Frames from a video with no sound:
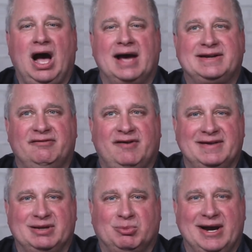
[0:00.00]

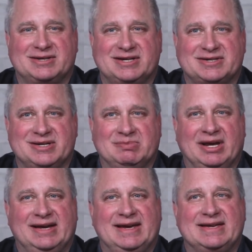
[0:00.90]
Identifying the brake system
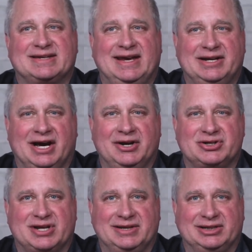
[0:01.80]
is key to
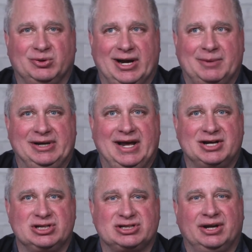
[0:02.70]
understanding the
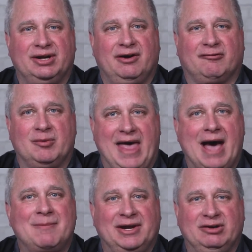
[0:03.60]
recommendations from
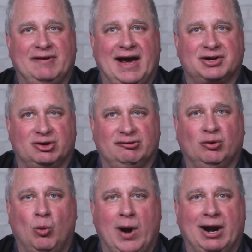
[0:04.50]
that manufacturer
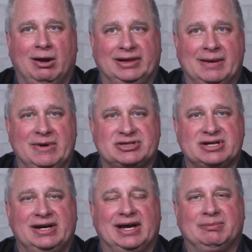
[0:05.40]
for wear out
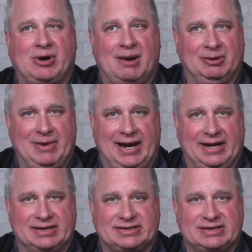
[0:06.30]
limits and proper
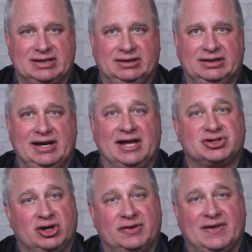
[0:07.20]
maintenance.
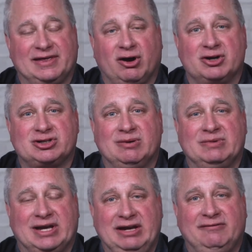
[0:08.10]
It's a good thing there are
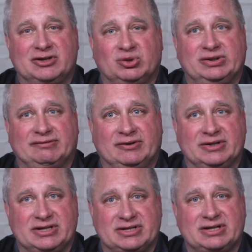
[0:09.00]
some key visual
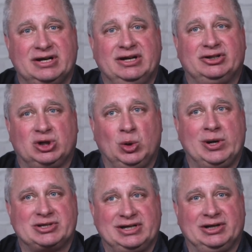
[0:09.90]
differences to clue
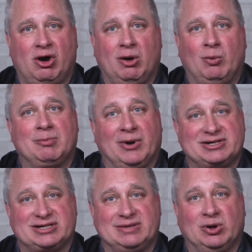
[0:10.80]
us in on what brake
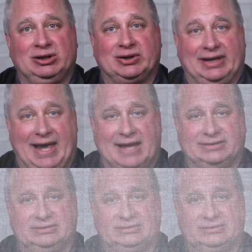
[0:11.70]
system we're looking at.